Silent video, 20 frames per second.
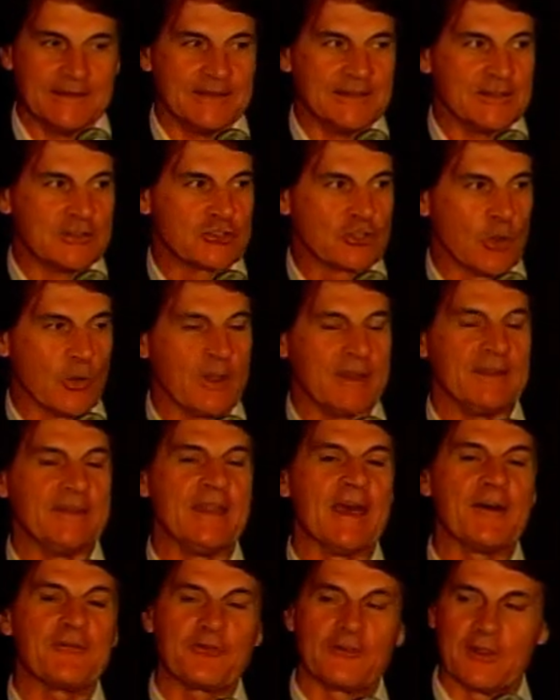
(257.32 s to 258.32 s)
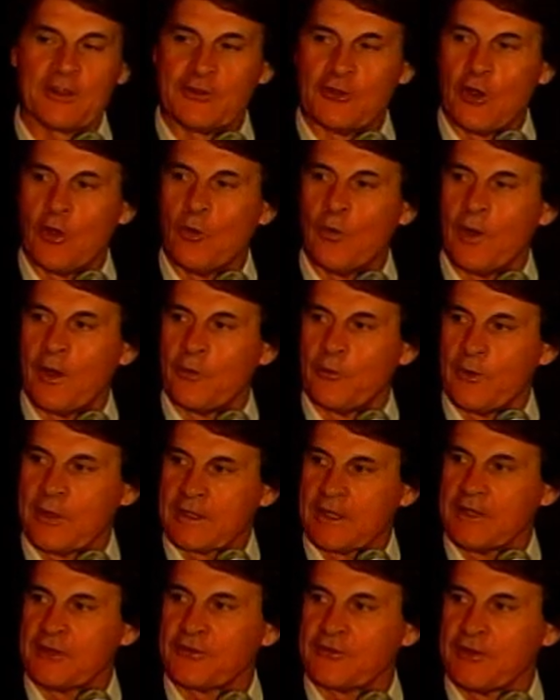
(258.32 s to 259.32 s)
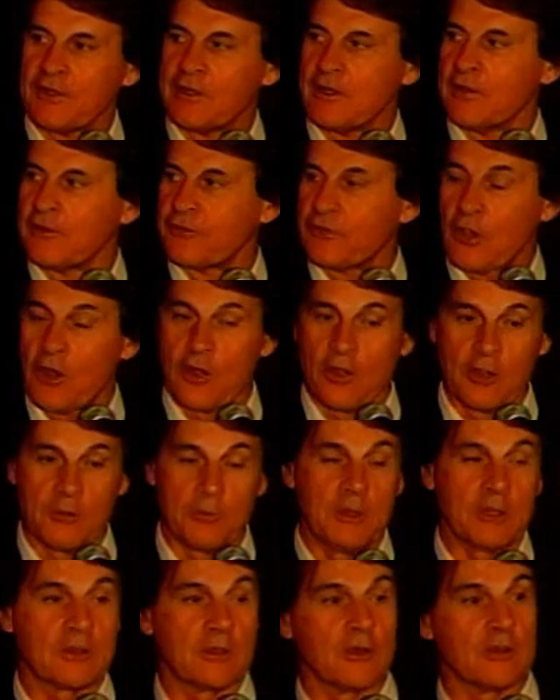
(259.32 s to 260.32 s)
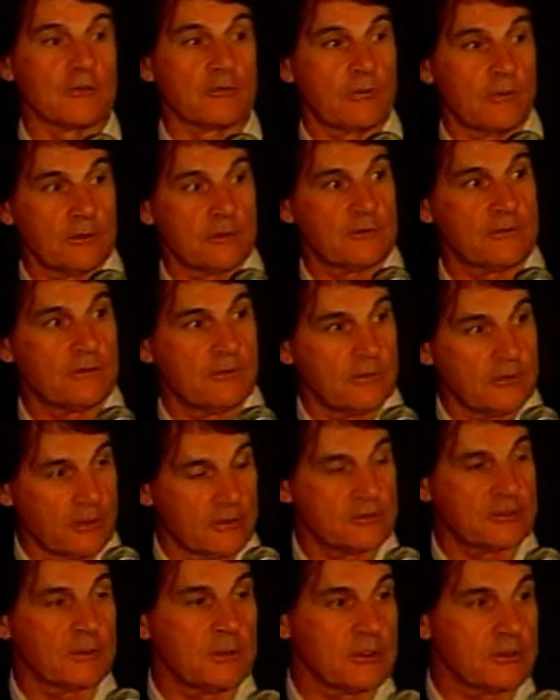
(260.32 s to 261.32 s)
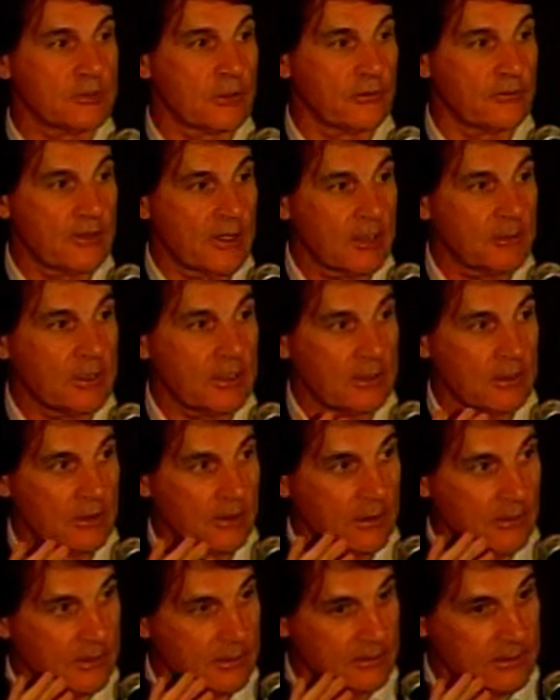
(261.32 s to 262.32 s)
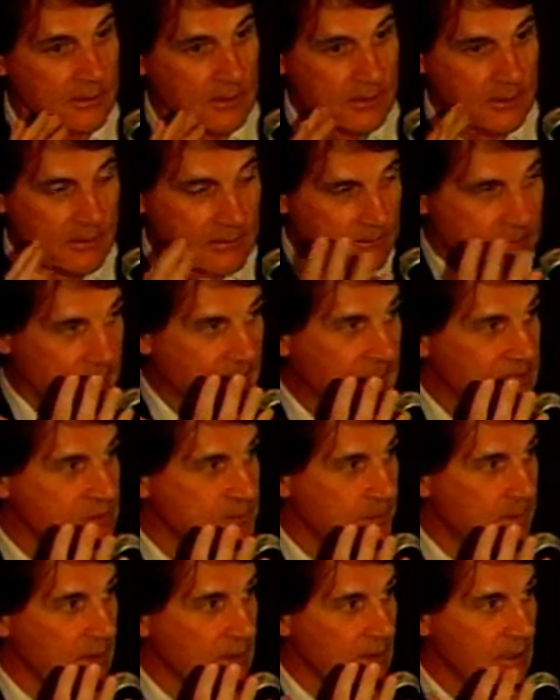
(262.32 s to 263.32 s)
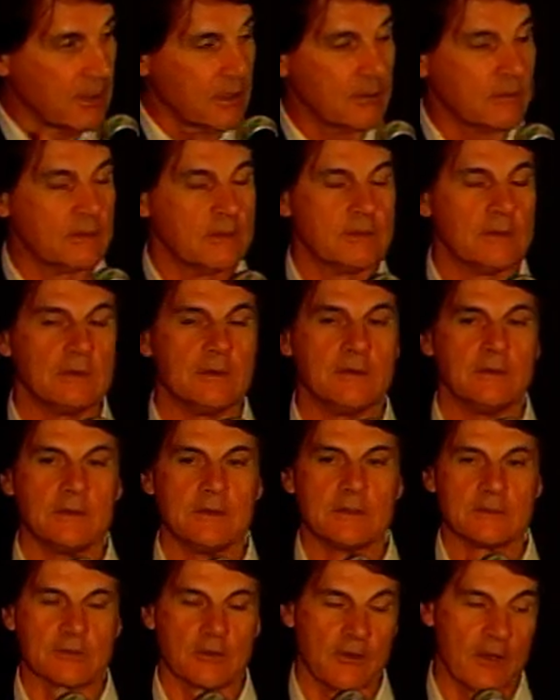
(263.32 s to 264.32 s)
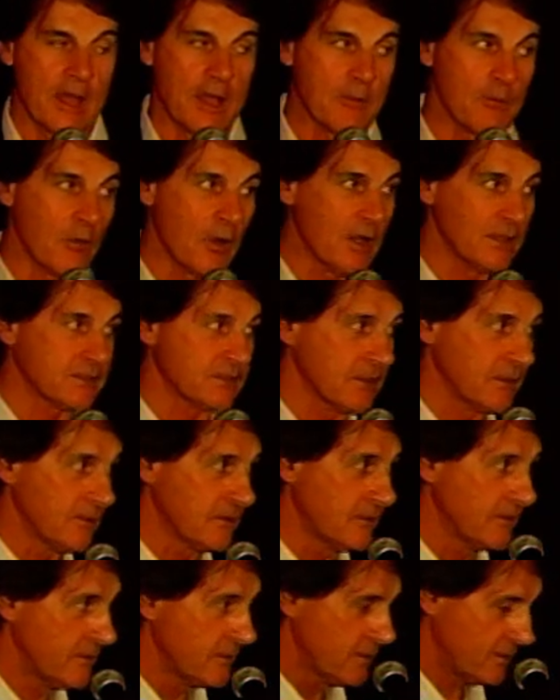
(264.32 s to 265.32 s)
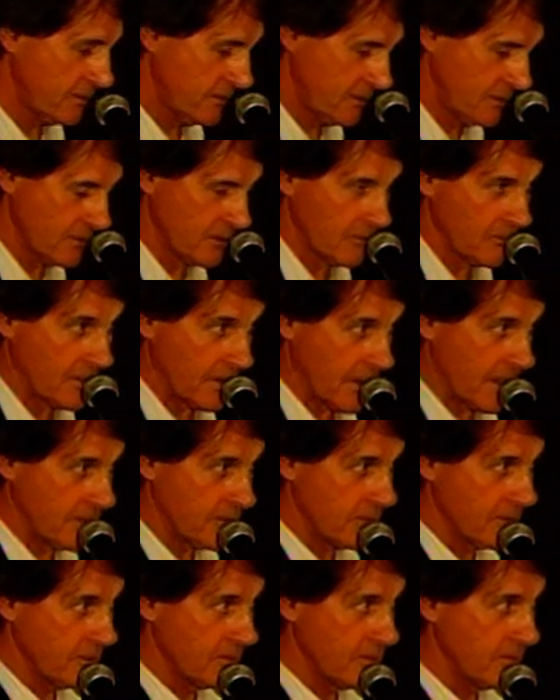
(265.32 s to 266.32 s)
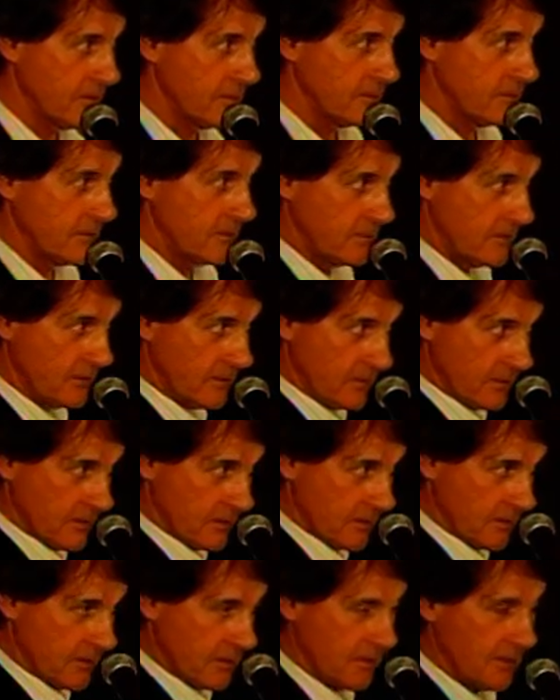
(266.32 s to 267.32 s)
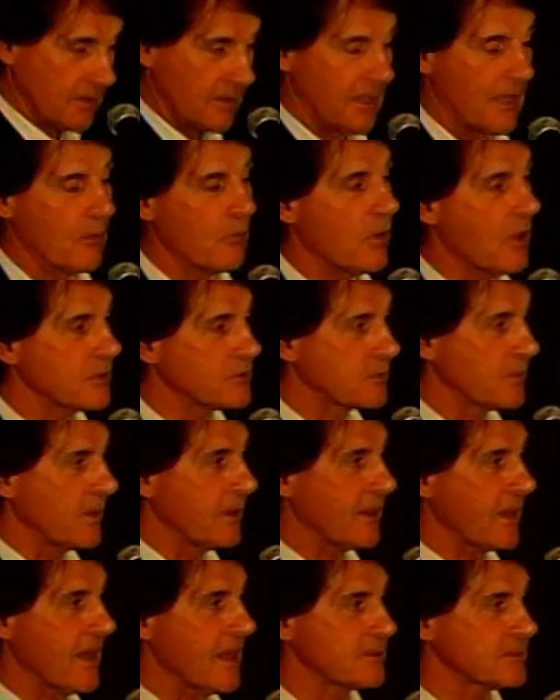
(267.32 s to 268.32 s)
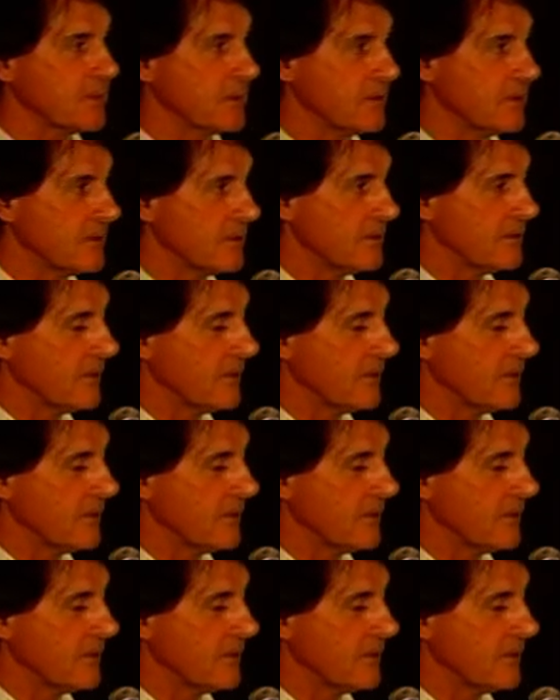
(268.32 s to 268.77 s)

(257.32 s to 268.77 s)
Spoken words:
So we definitely don't want Rickey stealing third because, Jimmy's no dummy, and might spin on him. So now I'm watching, what I do, and I watch Renee Latchman.